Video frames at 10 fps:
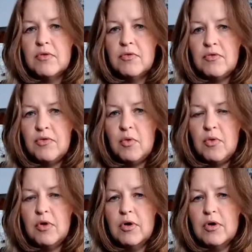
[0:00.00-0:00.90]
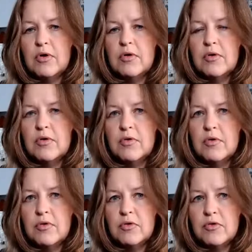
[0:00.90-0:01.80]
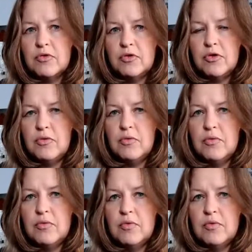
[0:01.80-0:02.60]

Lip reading: 4, 2.